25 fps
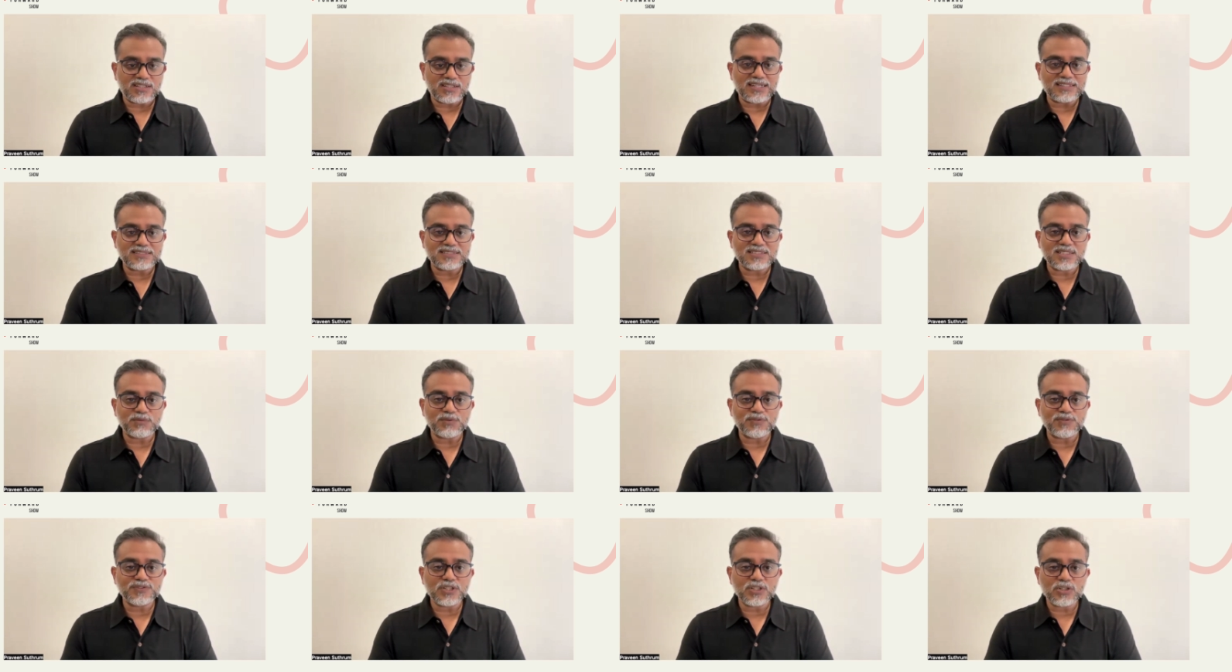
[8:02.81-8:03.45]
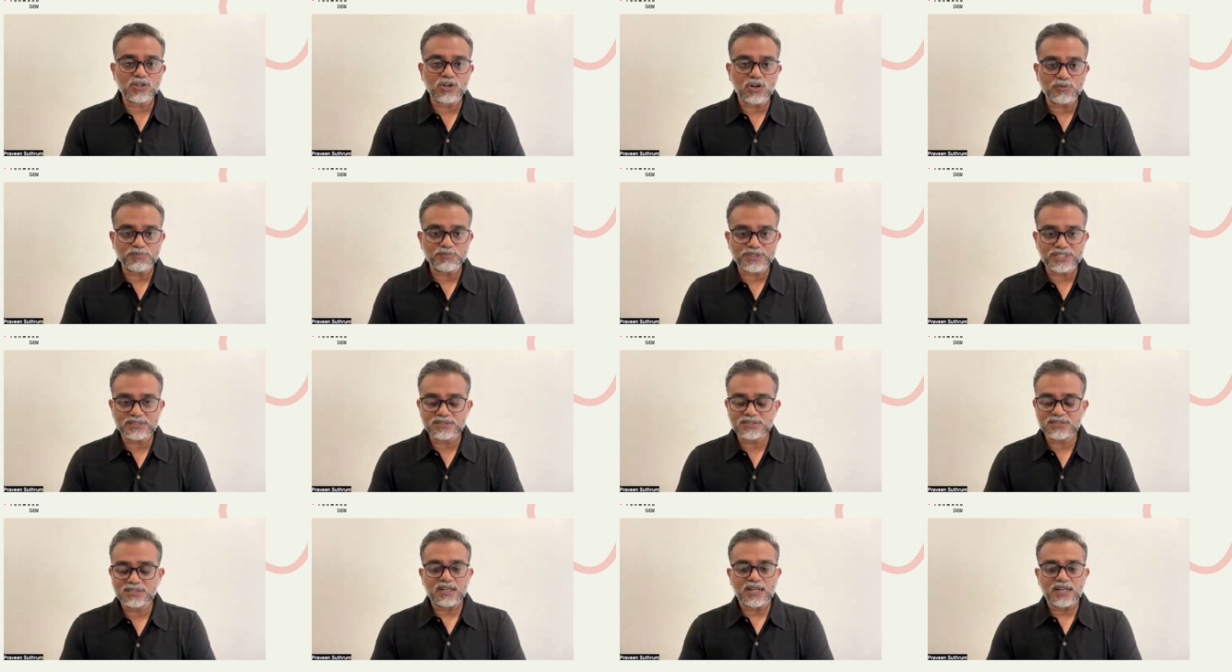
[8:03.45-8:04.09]
and some of the
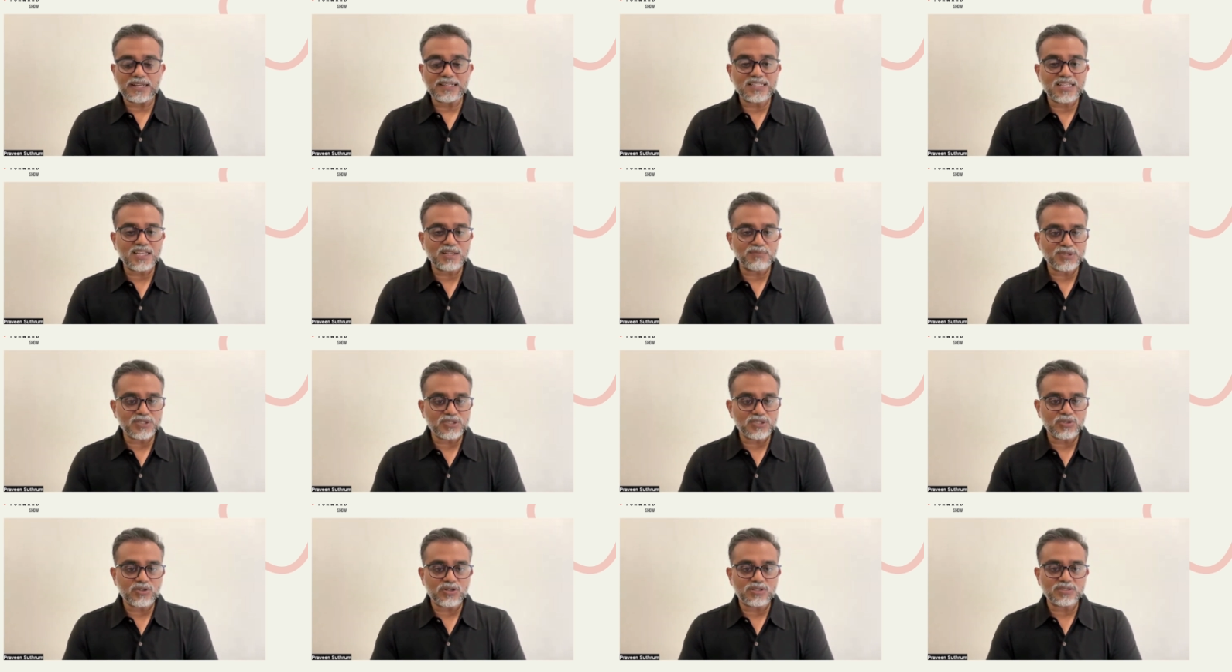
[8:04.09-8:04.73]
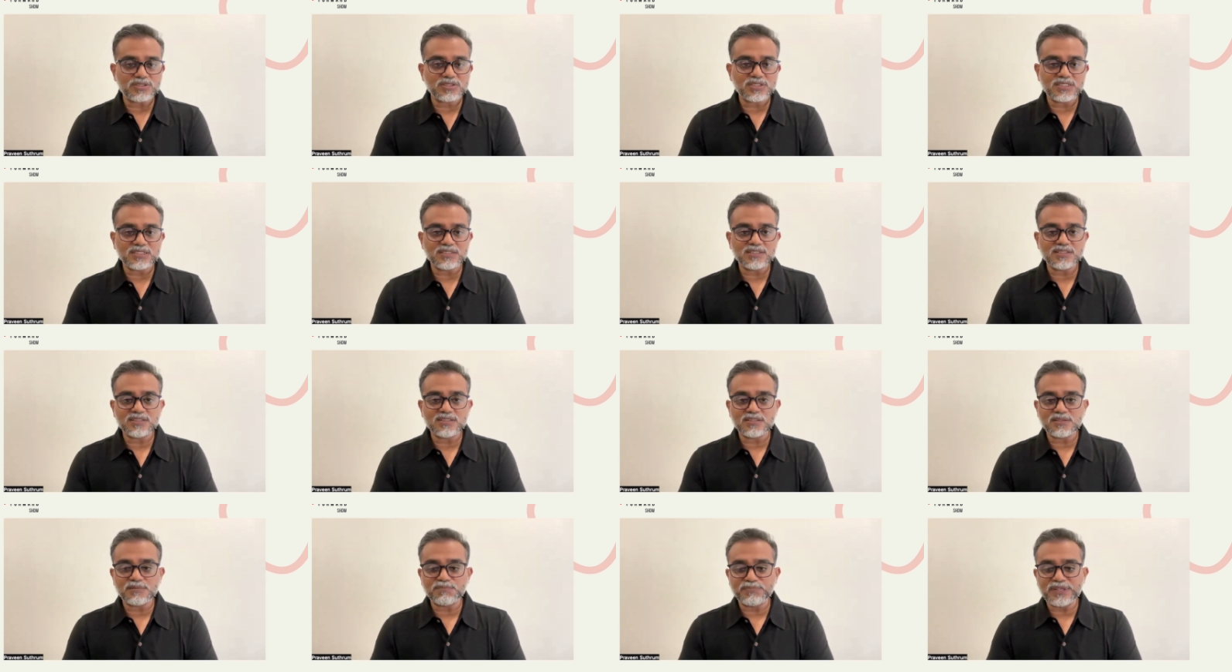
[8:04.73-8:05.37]
comments I came across in
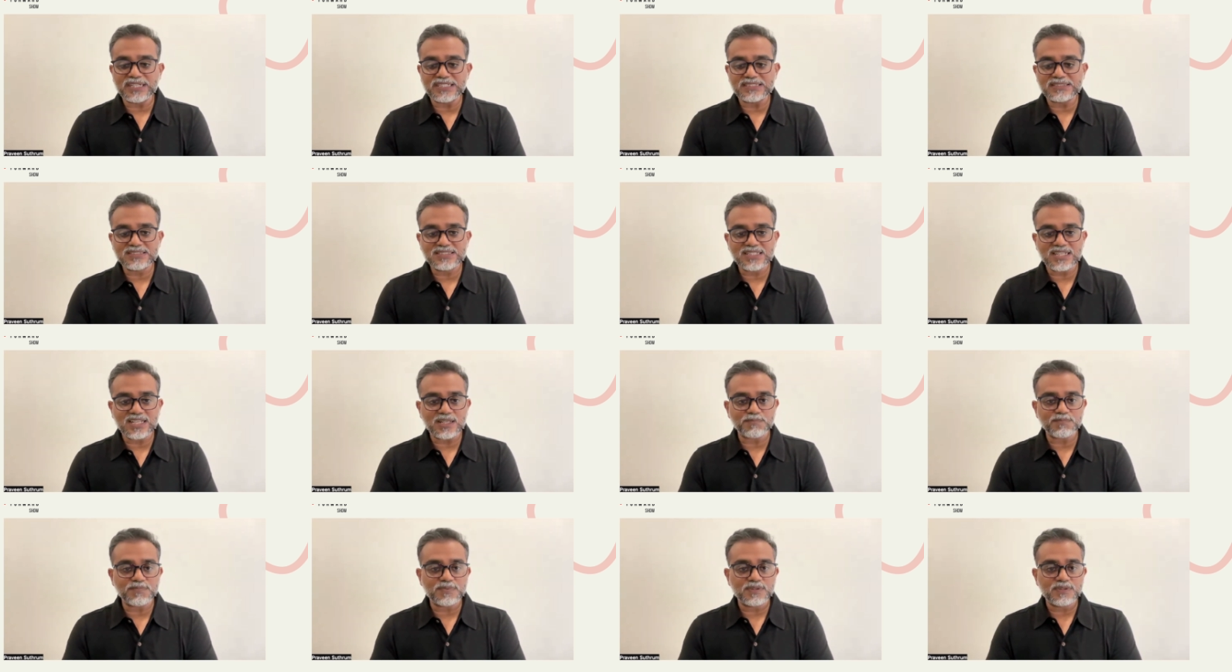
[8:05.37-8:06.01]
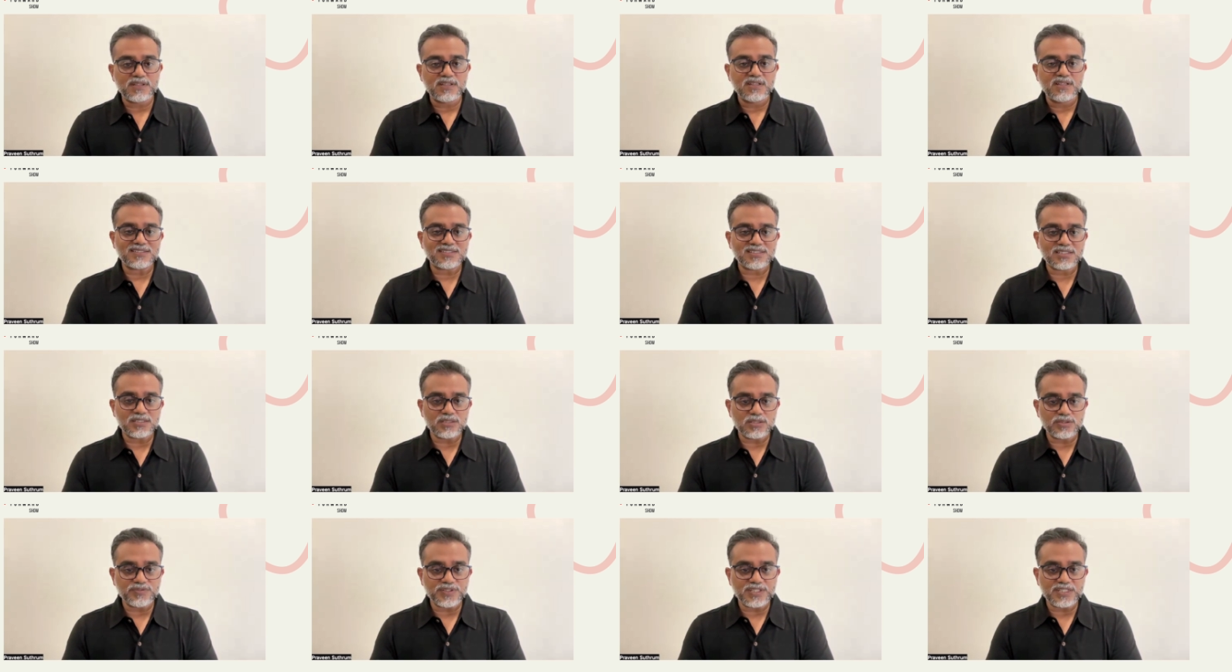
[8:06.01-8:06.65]
the Medscape
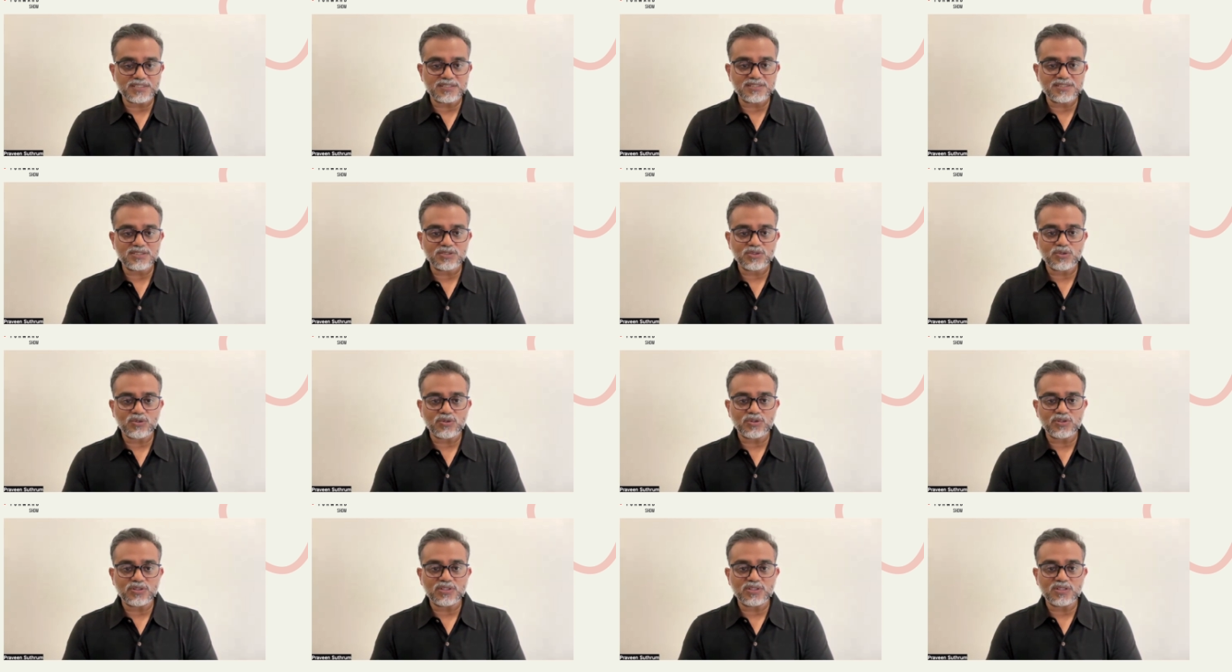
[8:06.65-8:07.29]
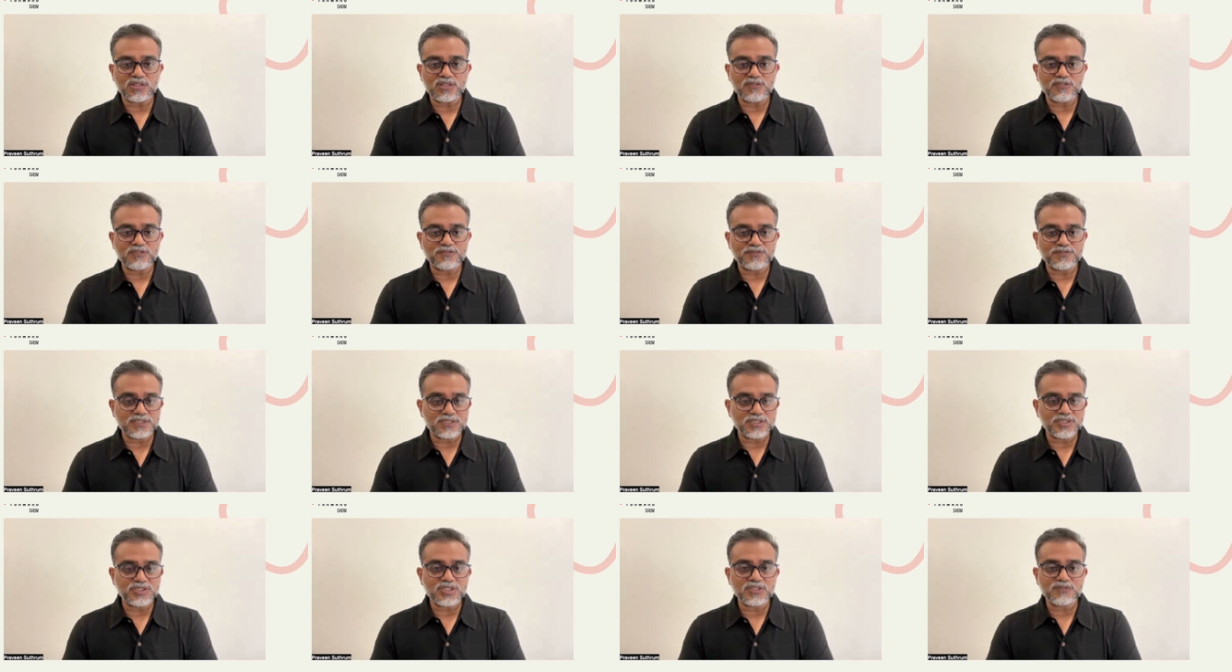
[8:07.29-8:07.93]
surveys on
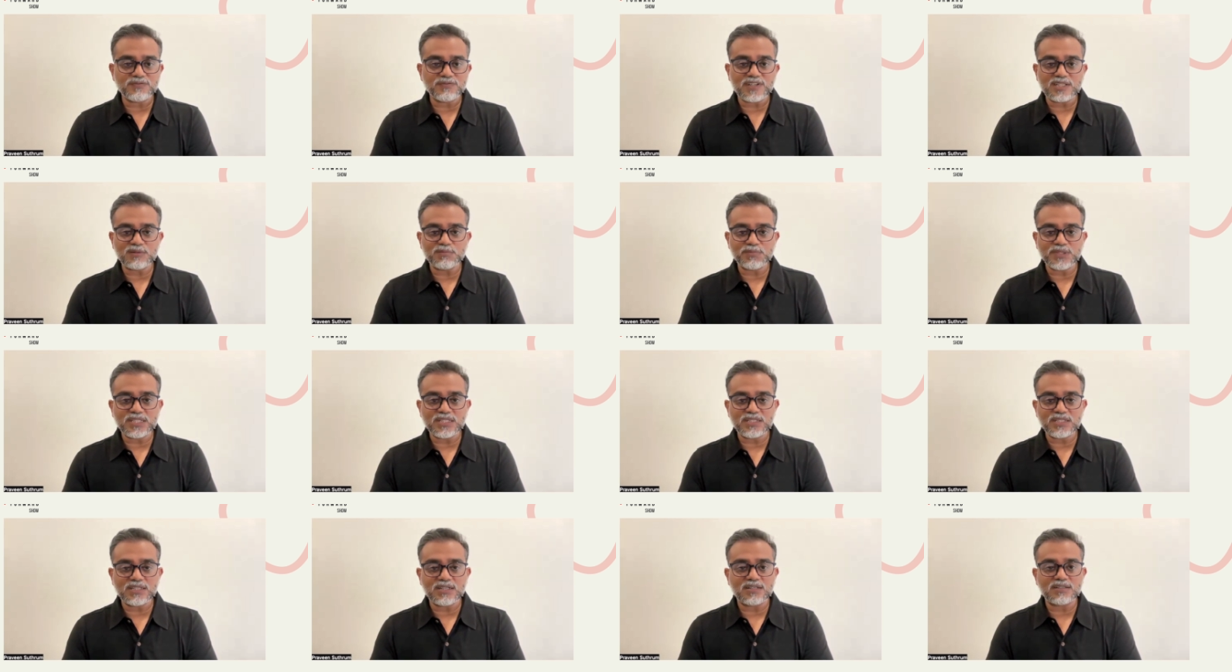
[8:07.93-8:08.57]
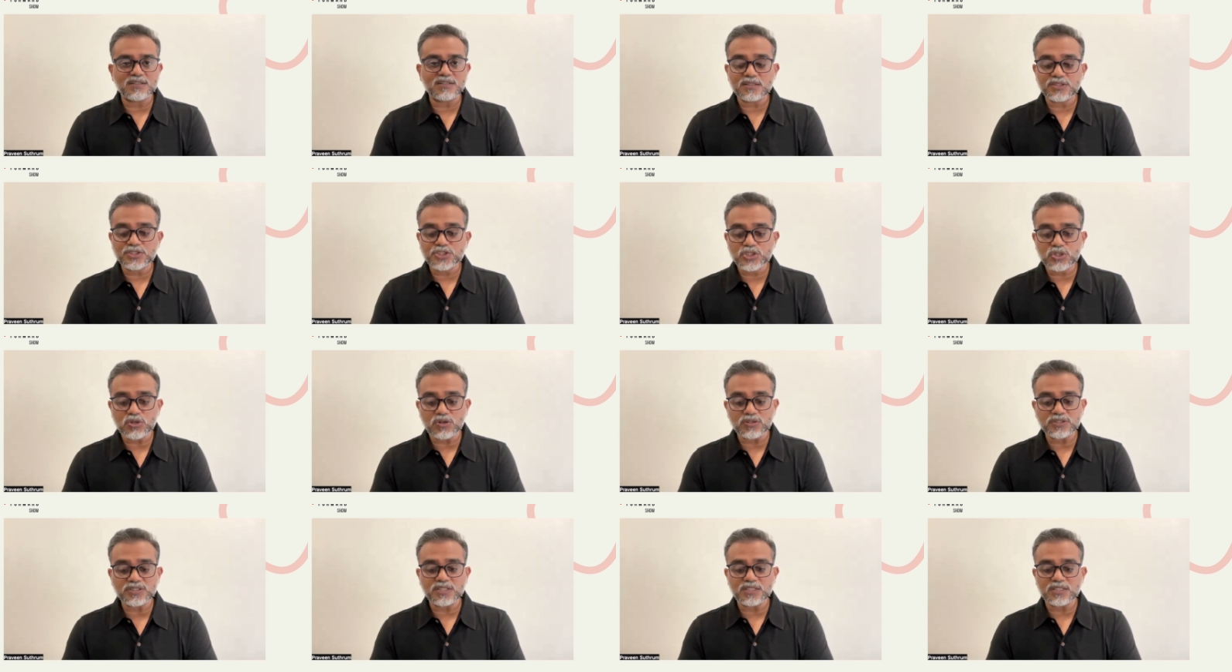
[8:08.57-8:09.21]
physician well-being are
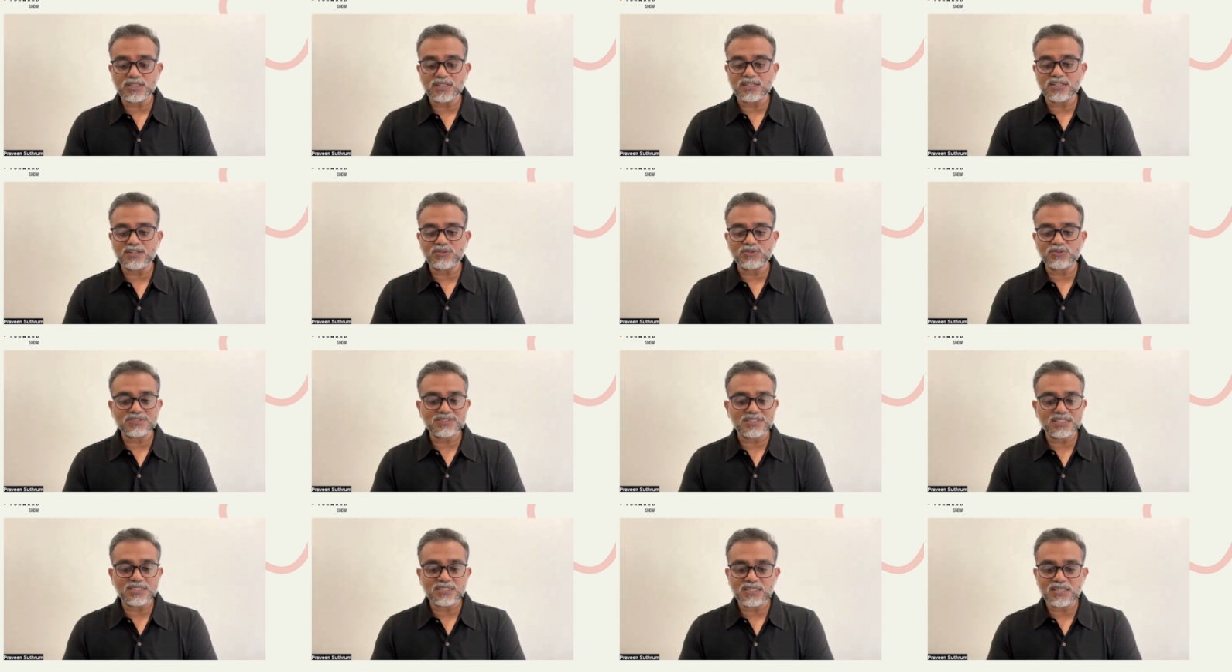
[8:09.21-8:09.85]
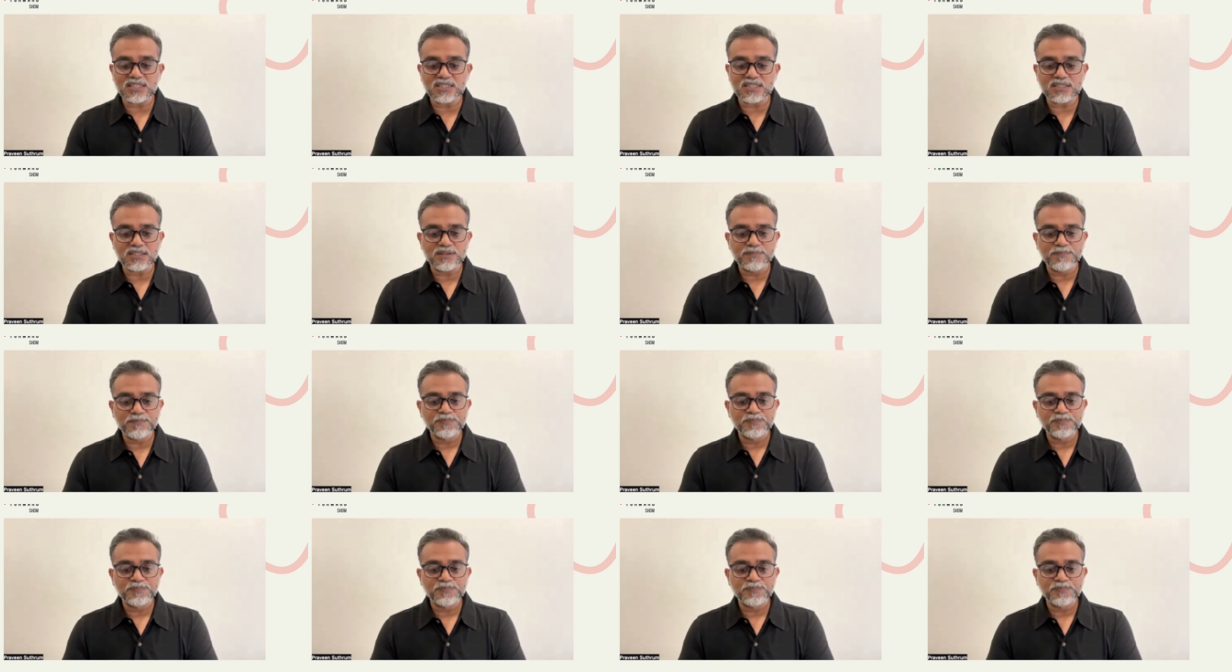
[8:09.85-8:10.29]
shocking and i was thinking